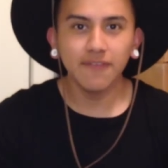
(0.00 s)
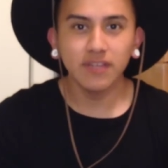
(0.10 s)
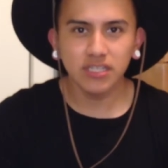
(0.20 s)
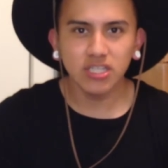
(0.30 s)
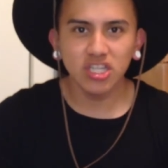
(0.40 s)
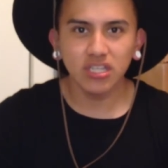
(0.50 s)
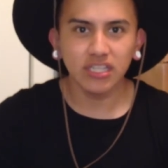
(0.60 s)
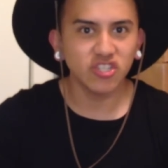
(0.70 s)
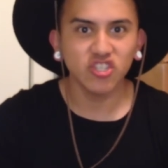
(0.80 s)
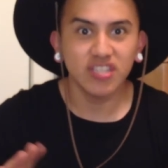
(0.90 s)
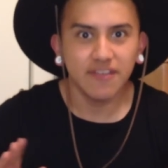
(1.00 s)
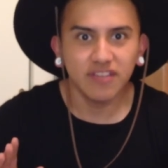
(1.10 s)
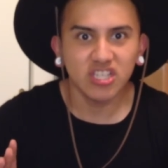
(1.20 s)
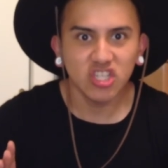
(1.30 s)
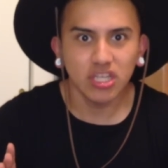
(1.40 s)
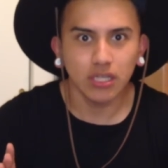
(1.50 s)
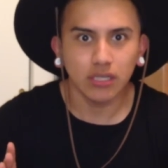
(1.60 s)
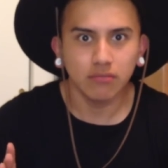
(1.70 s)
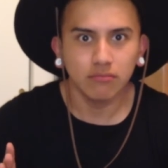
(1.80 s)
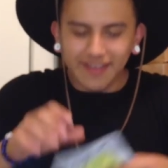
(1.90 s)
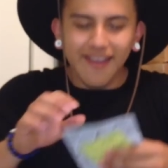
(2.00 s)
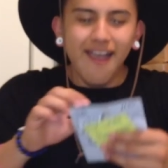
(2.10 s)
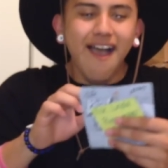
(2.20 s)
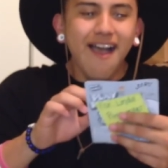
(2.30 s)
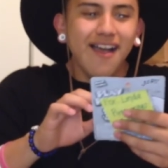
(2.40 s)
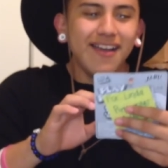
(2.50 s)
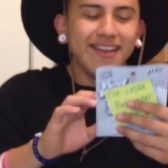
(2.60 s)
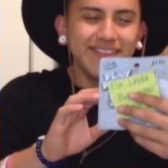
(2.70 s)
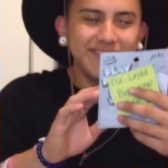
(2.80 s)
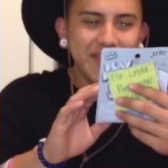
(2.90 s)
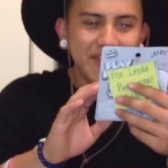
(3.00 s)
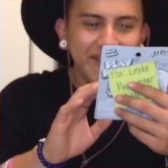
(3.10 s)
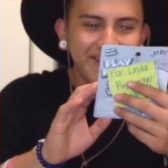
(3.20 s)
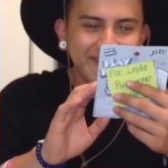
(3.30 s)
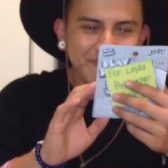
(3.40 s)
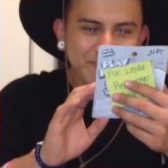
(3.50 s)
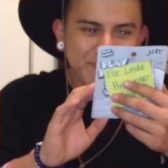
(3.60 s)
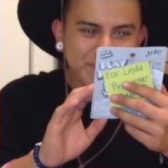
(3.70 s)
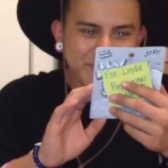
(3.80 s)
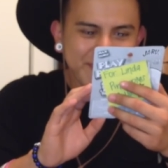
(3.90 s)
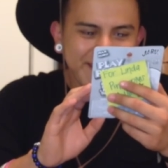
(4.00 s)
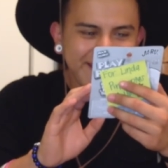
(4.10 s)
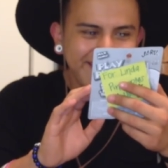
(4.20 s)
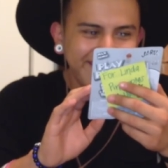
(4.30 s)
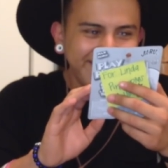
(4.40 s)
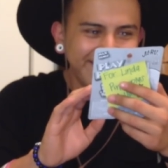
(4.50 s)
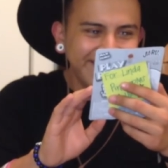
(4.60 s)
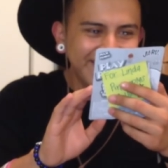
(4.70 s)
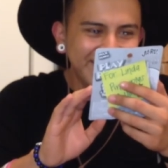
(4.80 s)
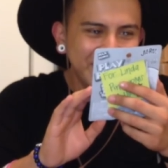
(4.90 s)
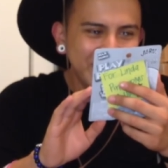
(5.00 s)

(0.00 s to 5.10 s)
Netflix and chilling is just Netflix and chilling. And then, bro.